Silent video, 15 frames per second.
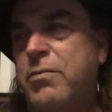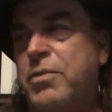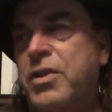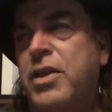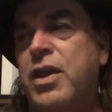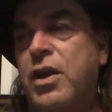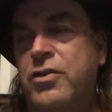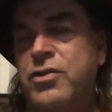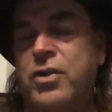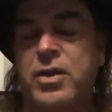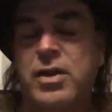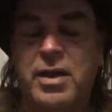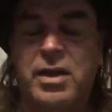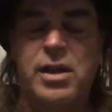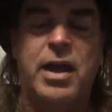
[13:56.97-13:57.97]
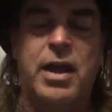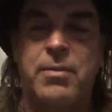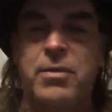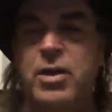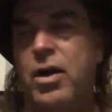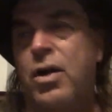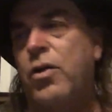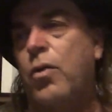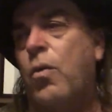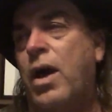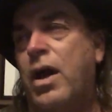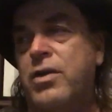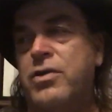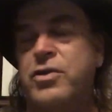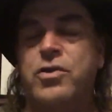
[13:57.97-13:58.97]
but then they also claim, you know, all the
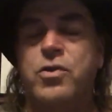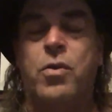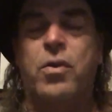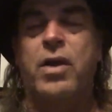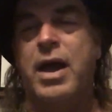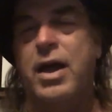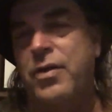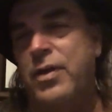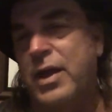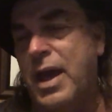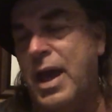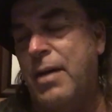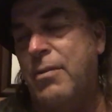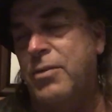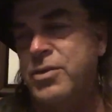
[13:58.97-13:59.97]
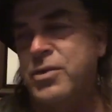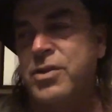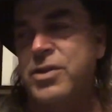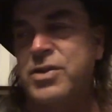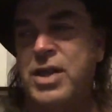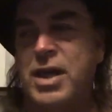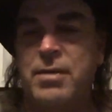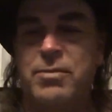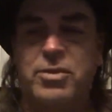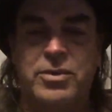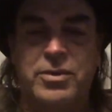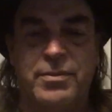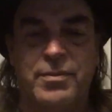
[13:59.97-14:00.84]
wires are torn out and the cameras are disabled.